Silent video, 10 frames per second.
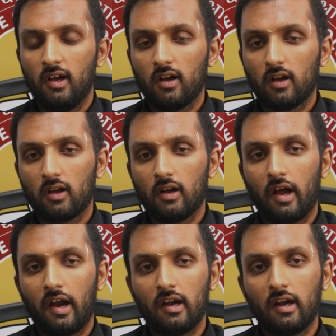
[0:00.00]

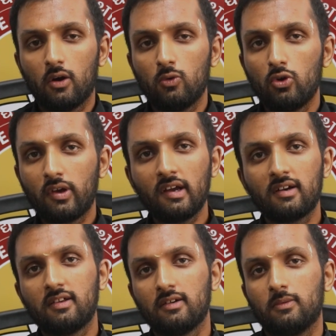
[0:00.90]
And now looking
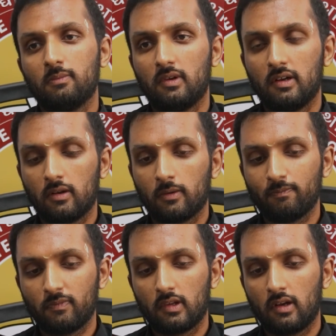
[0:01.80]
at the
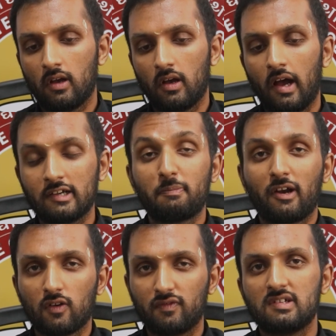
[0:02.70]

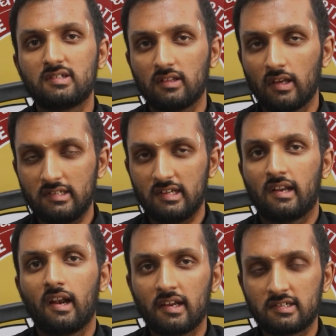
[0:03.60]
aspect of this in the
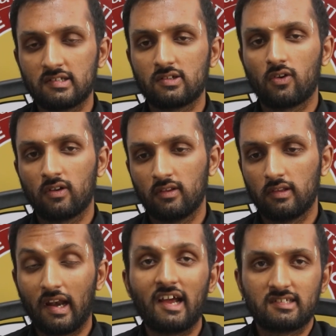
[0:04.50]
general elections or
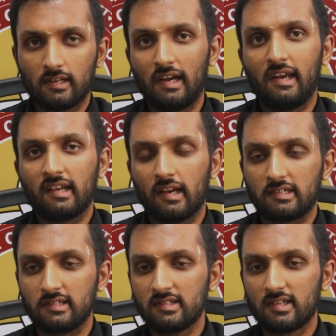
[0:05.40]
in the national Indian
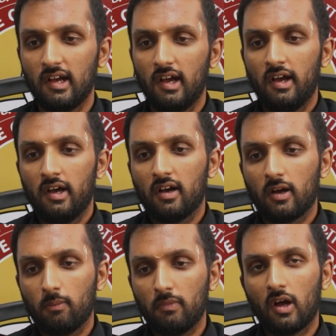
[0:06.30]
elections,
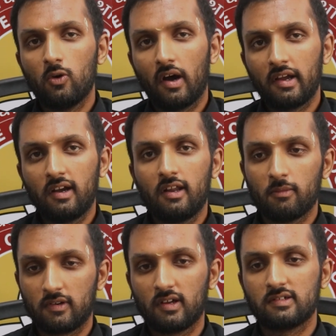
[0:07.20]
now
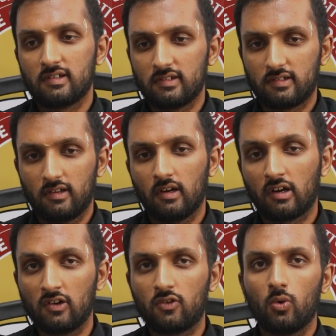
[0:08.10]
IIT Madras is a
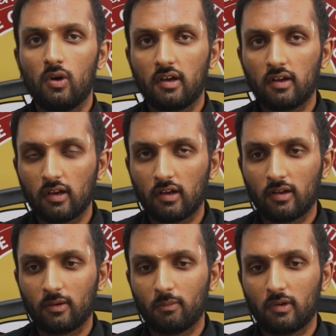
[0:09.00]
controlled
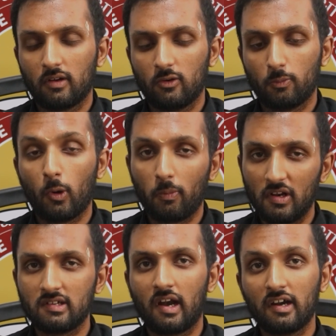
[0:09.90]

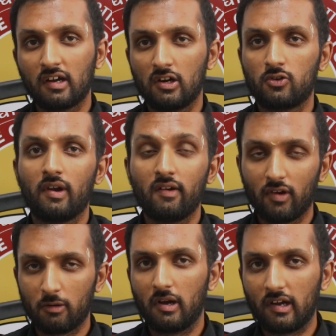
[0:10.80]
population and a controlled
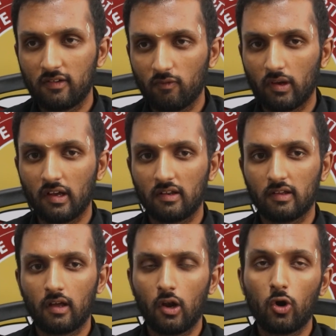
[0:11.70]
environment where
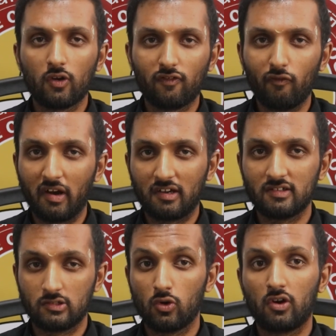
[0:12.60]
a lot of
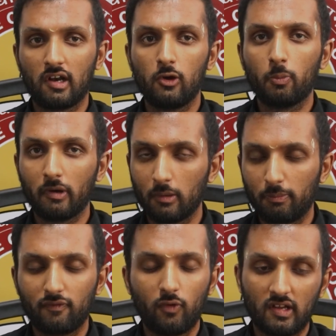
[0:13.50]
vectors do not really open
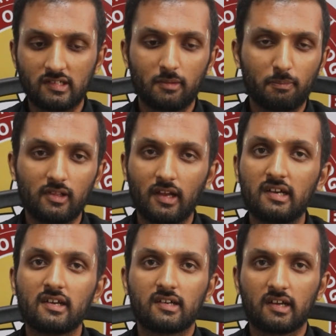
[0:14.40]
up. For example, the
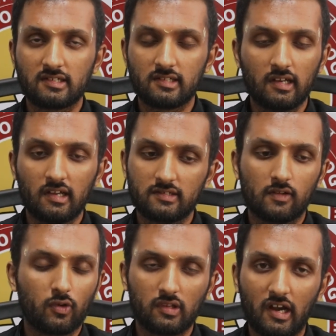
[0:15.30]
internet connection here
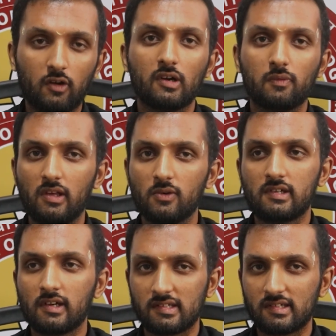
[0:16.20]
itself or the network we
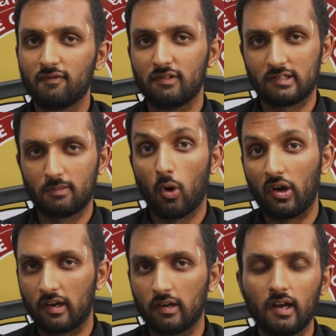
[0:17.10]
use here itself is
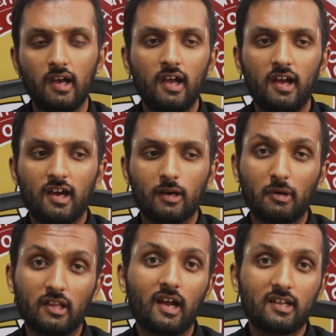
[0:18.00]
monitored,
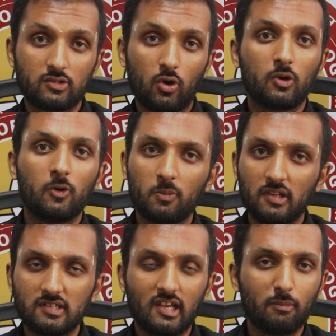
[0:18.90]
but that is not going to
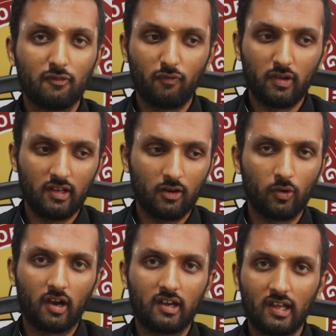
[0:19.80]
be the same if we
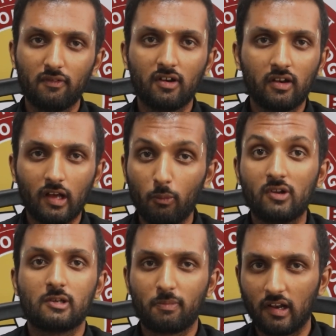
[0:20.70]
look at even a
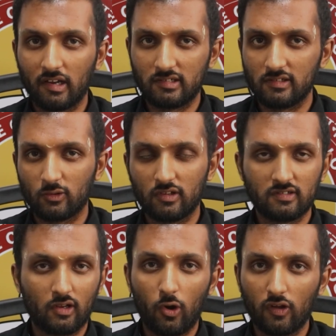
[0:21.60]
municipal election. So there
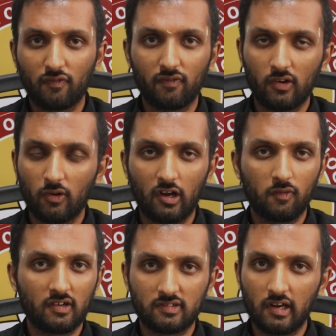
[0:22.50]
is a lot of
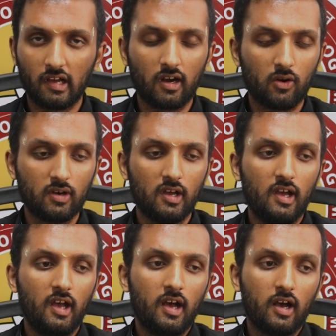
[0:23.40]
networks running around,
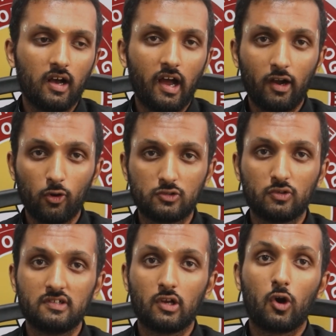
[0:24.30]
and
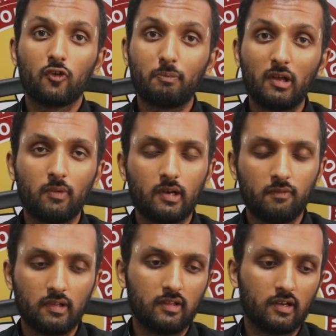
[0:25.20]
also there is a lot of people
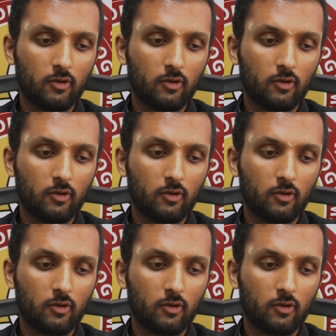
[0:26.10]
with